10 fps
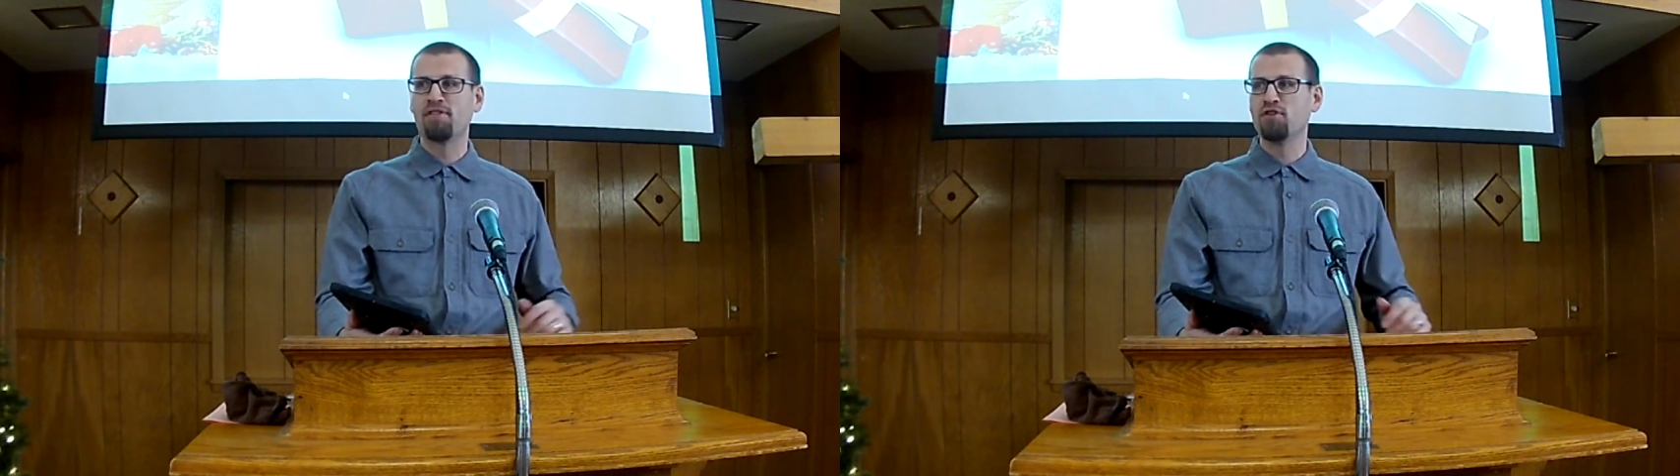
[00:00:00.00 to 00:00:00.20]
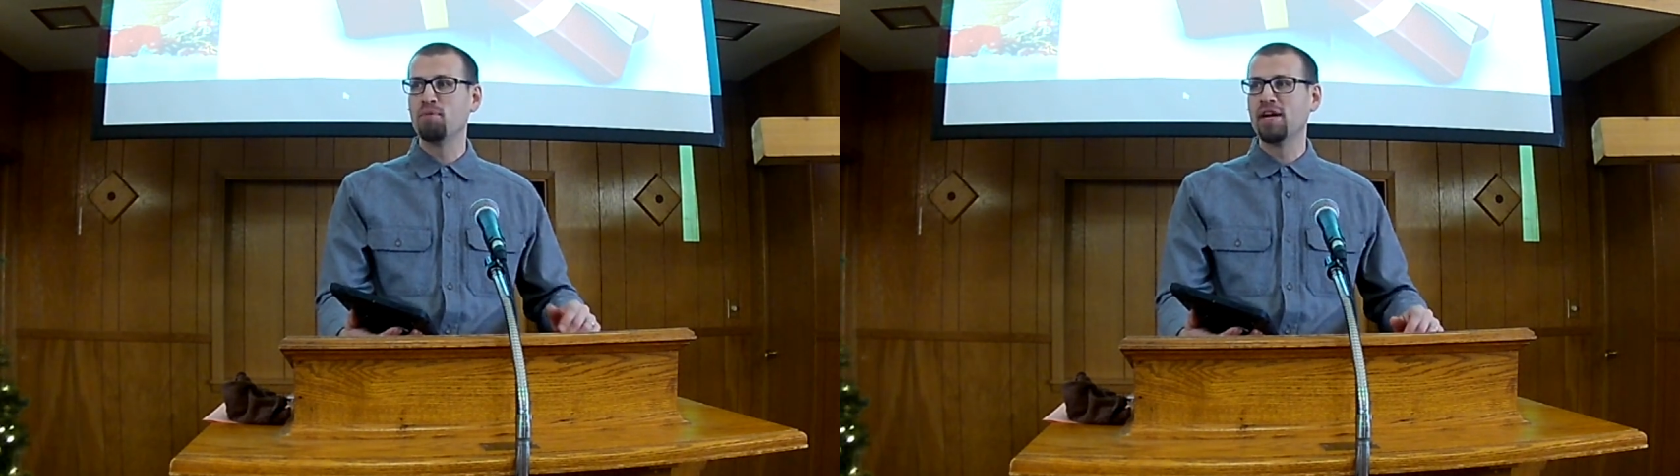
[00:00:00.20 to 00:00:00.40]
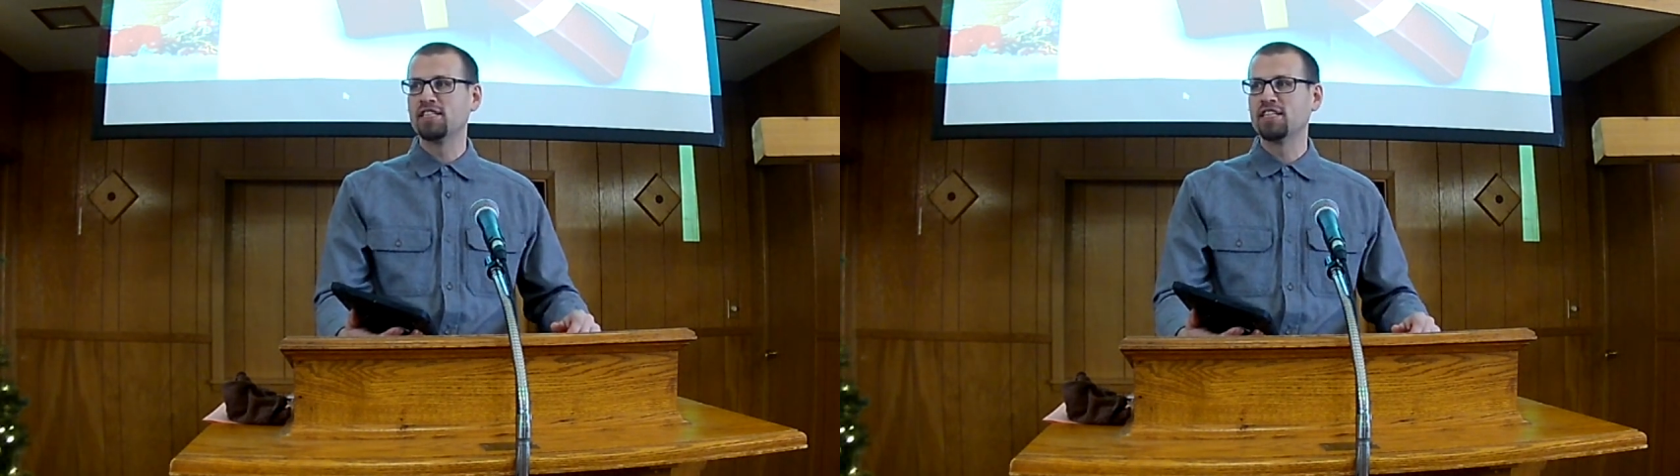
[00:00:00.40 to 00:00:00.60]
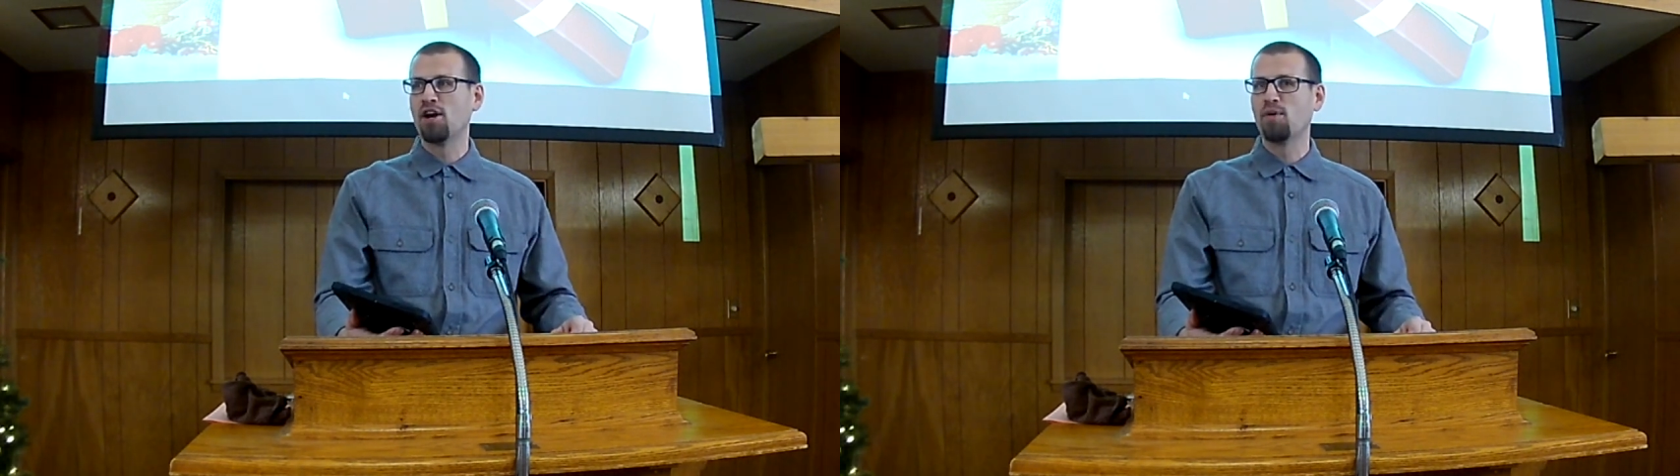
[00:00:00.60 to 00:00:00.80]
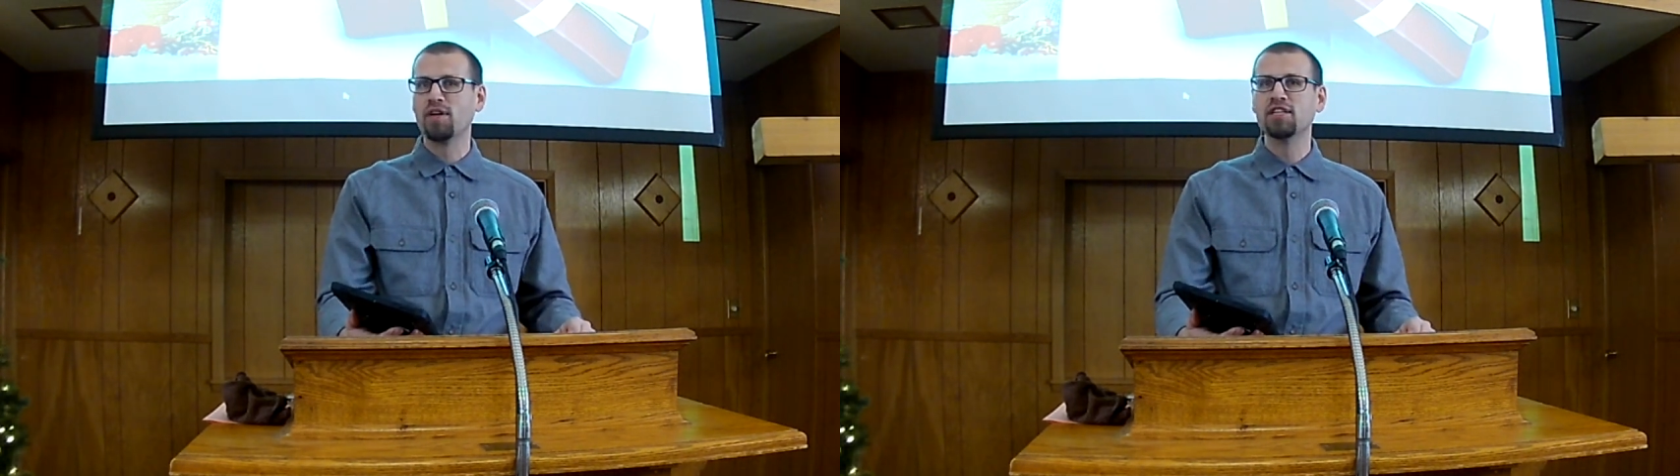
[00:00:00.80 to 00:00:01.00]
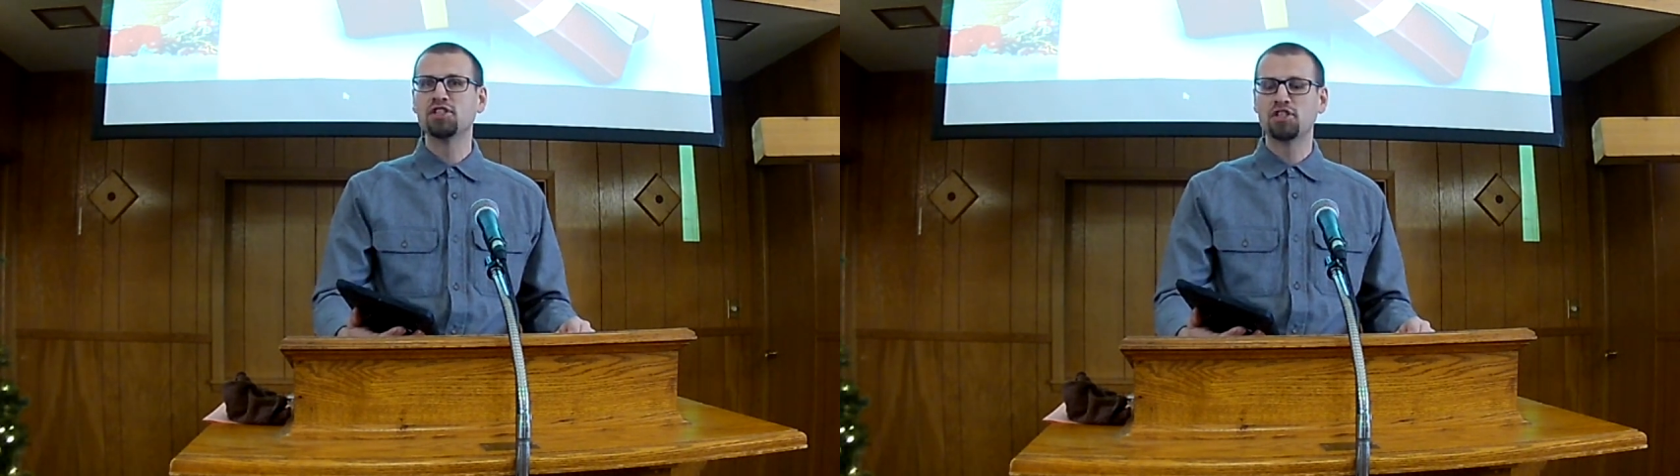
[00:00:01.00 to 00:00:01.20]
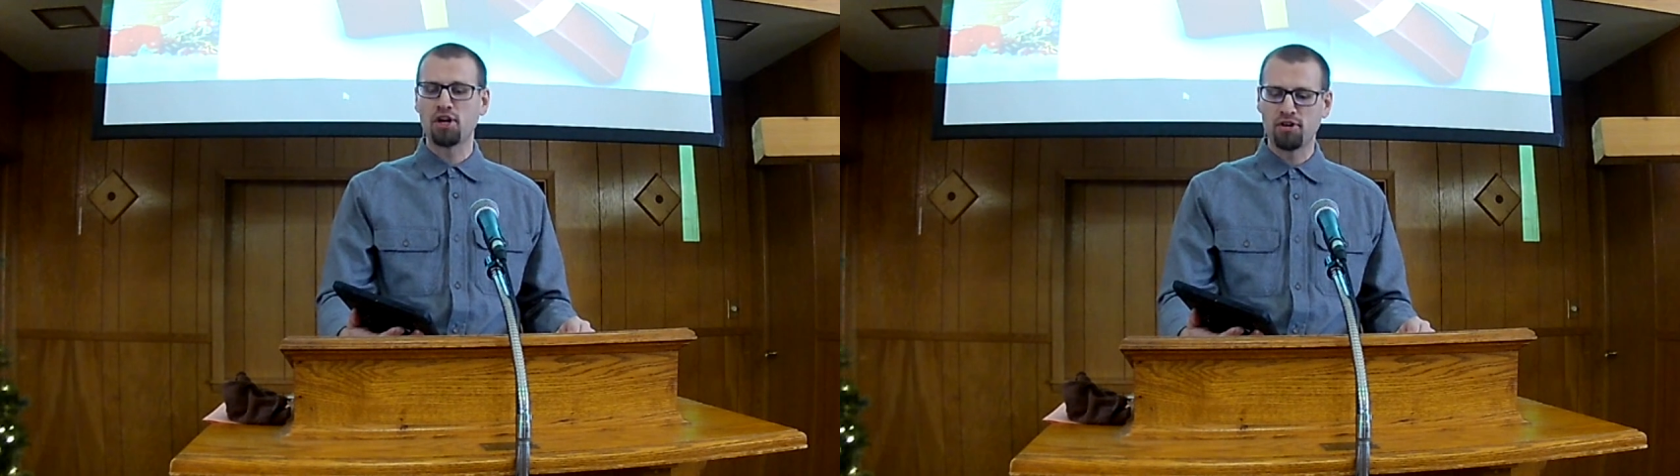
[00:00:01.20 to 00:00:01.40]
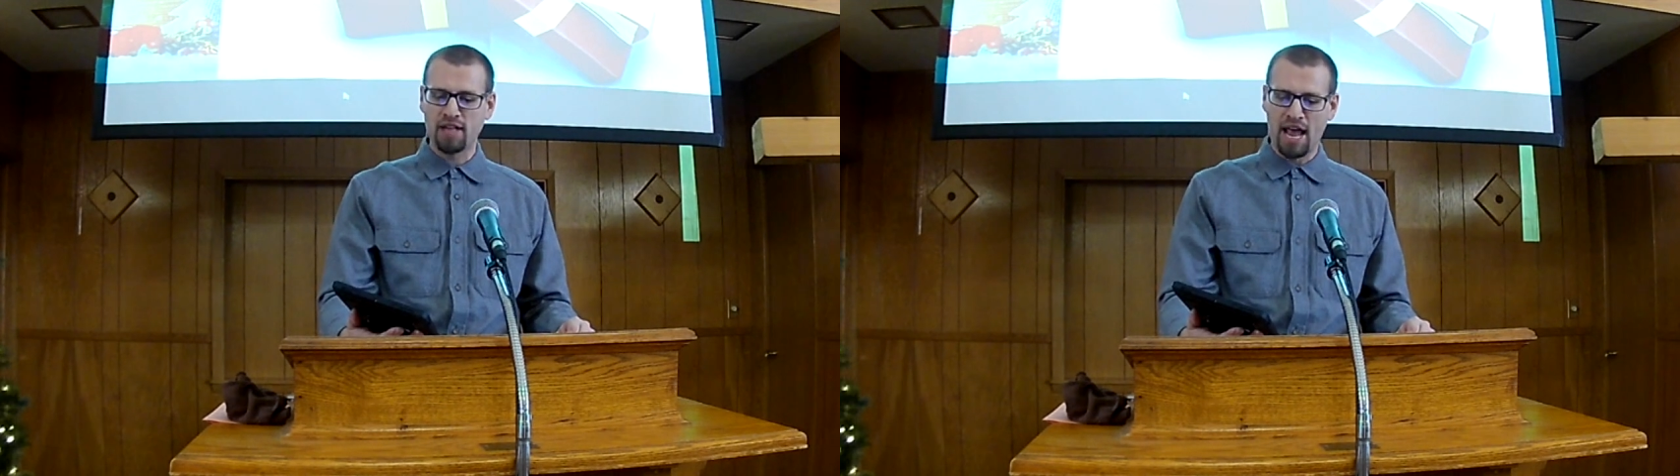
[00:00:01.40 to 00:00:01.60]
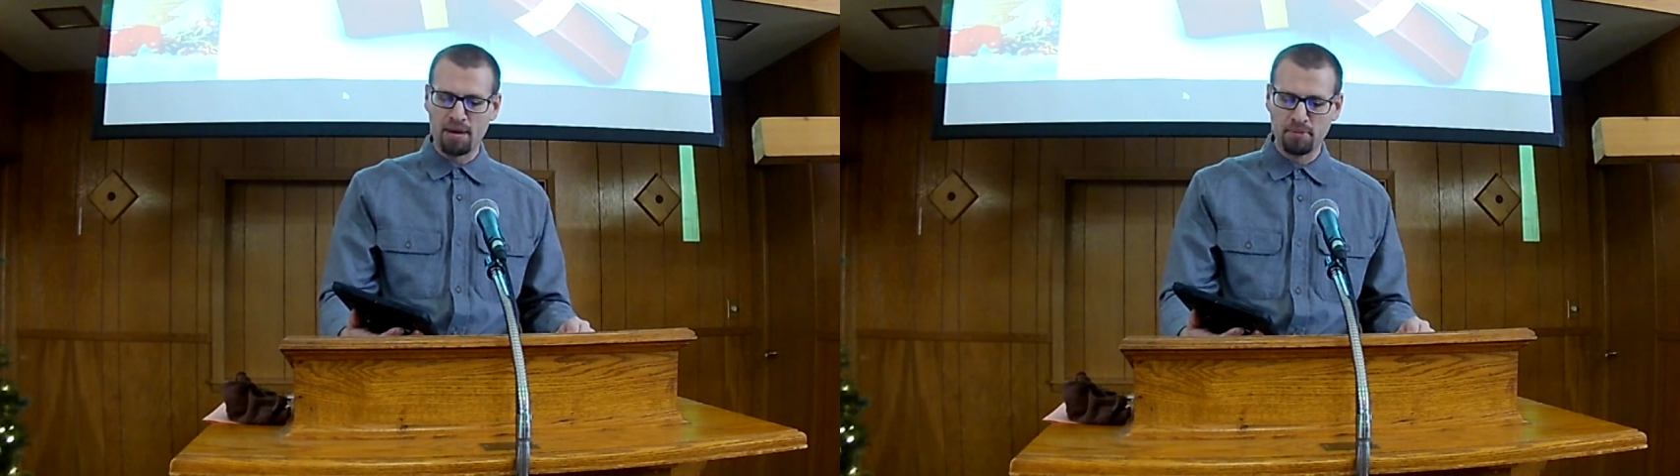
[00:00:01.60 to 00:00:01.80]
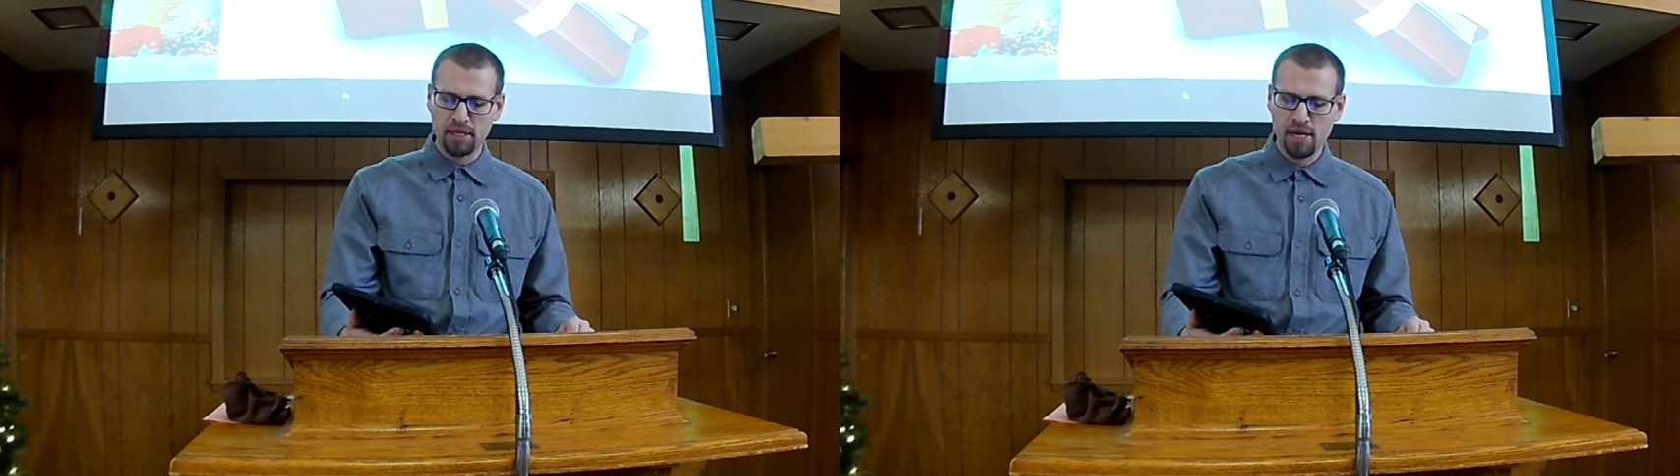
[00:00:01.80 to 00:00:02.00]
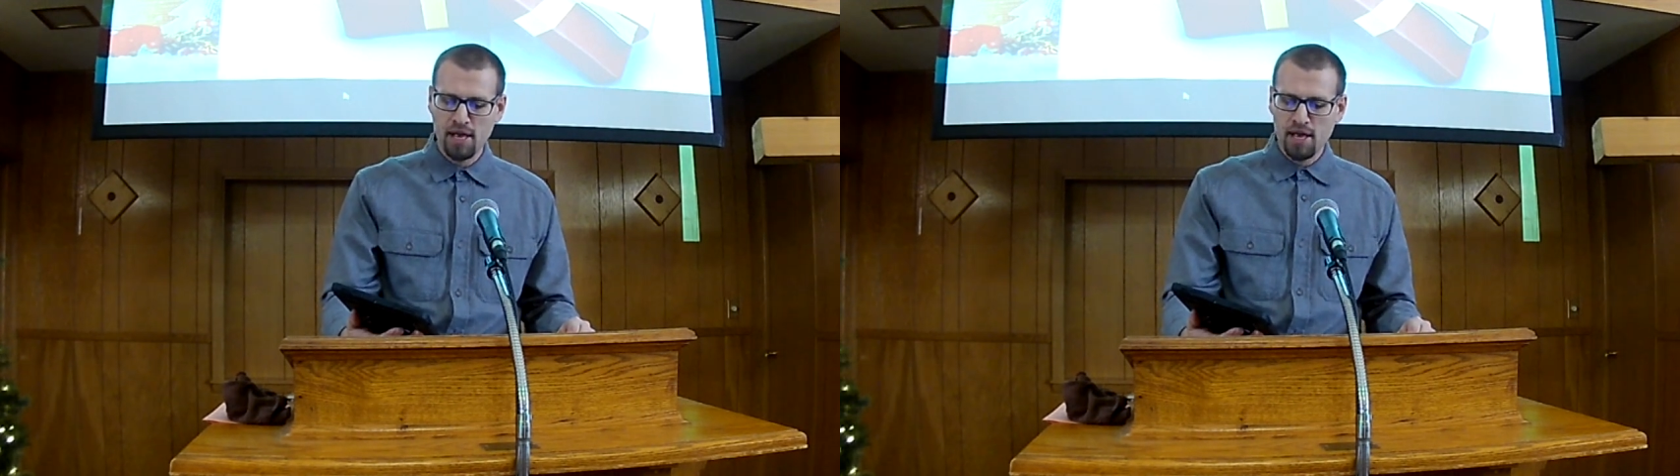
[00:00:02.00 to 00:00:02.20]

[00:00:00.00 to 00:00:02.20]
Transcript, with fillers: a few minutes ago and shared that. But